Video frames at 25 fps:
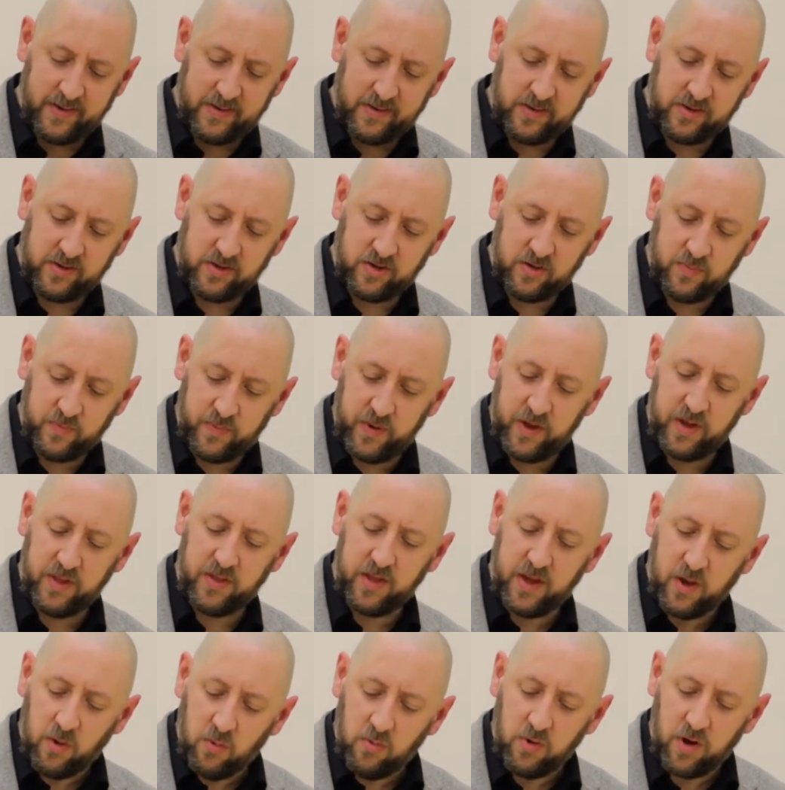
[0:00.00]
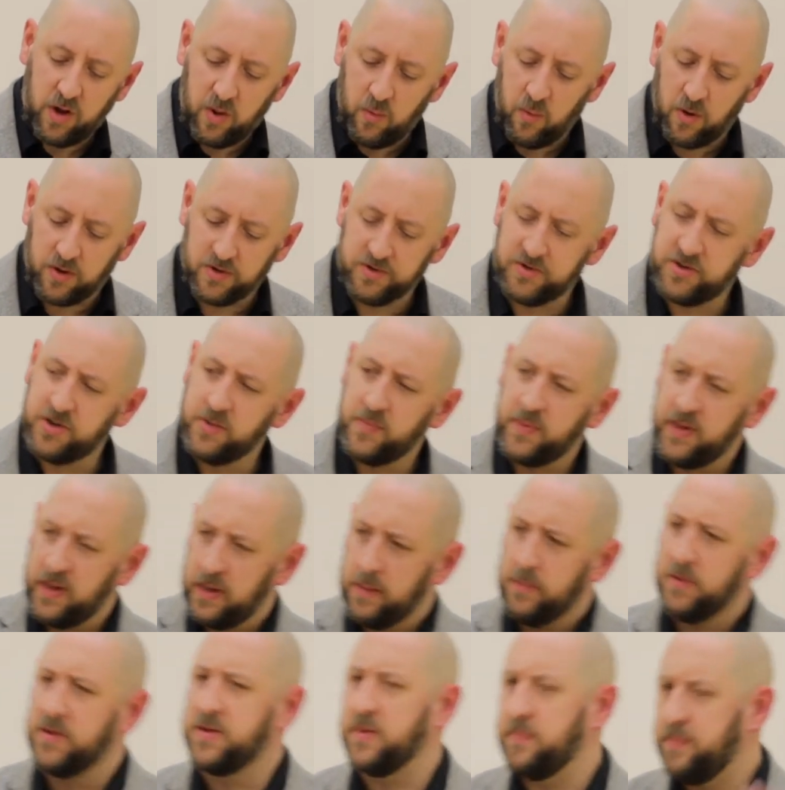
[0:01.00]
to be the only one to be
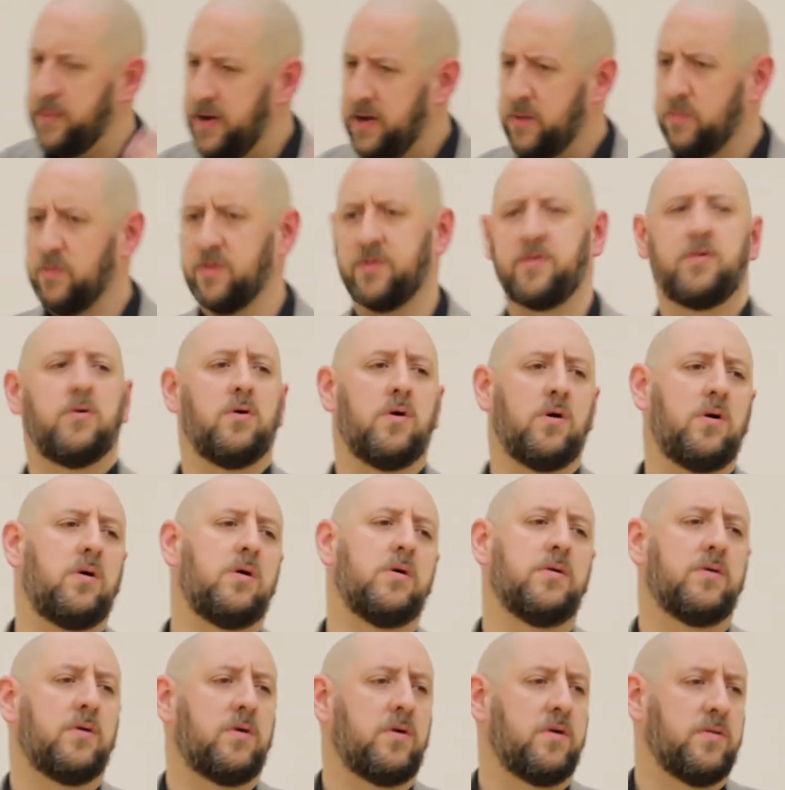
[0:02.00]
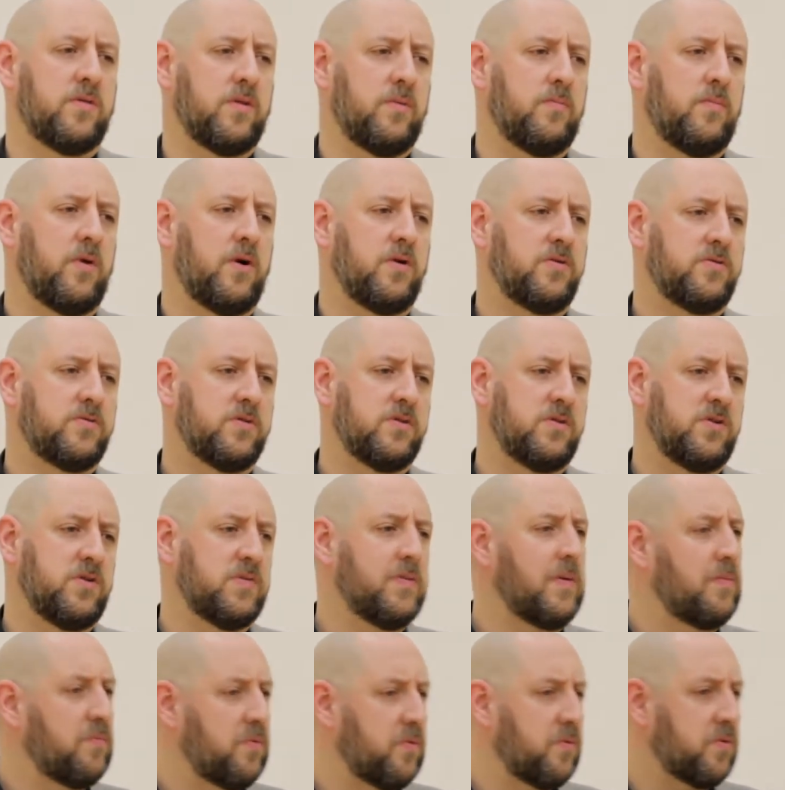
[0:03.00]
able to meet with God on the mountain. Do
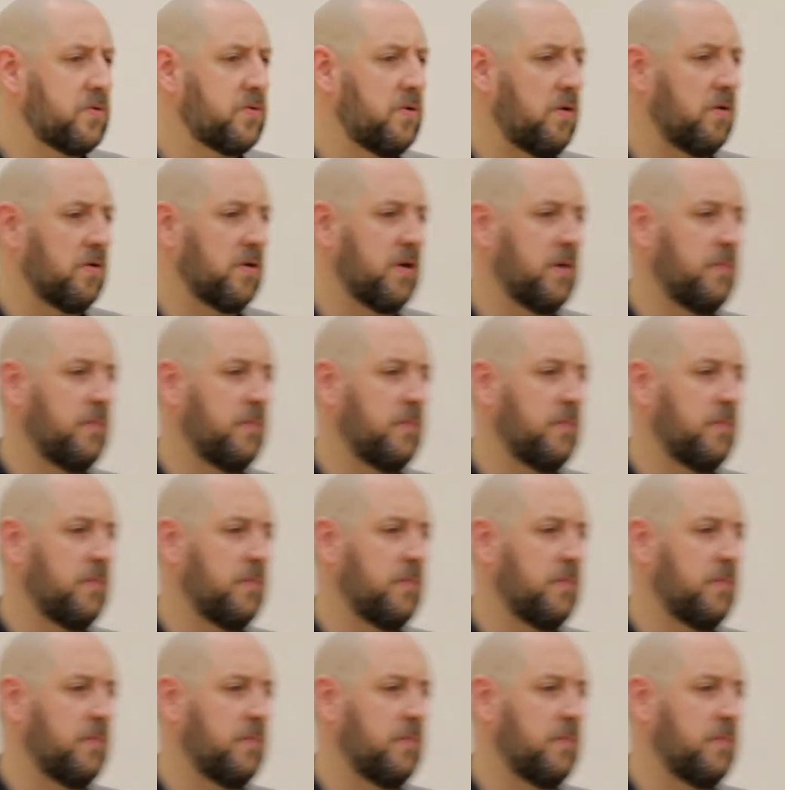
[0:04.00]
you remember we were talking